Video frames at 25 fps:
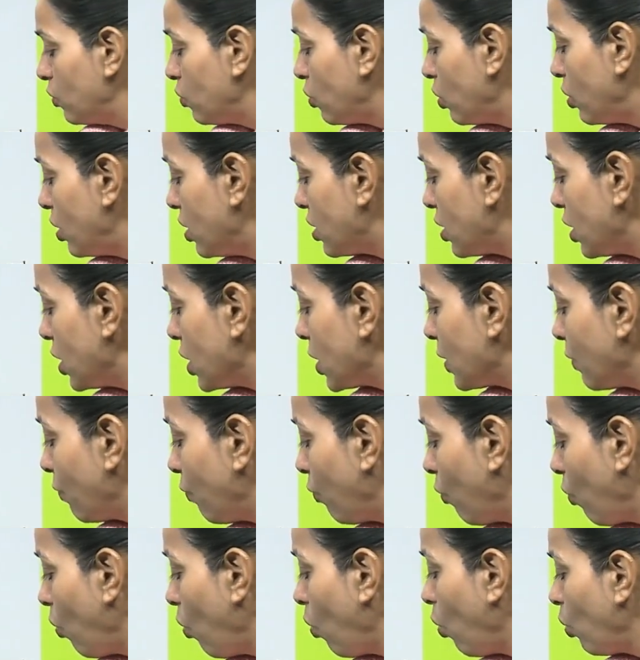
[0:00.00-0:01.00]
So this is
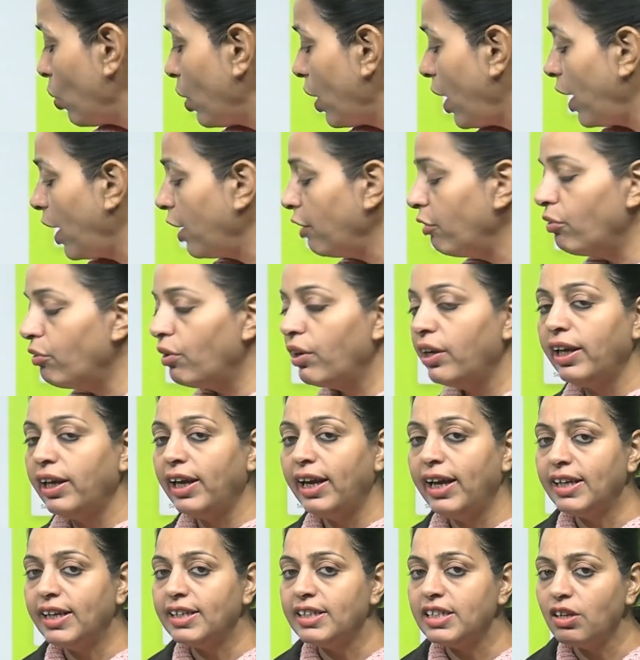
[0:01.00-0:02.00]

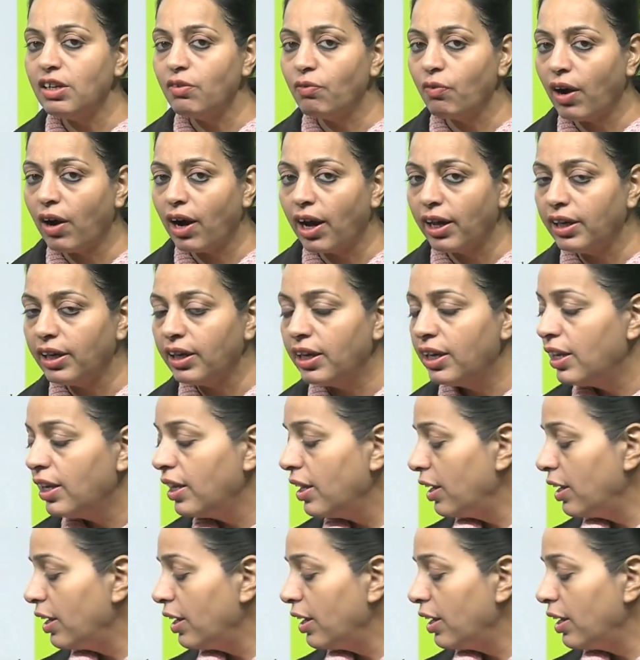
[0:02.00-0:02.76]
481.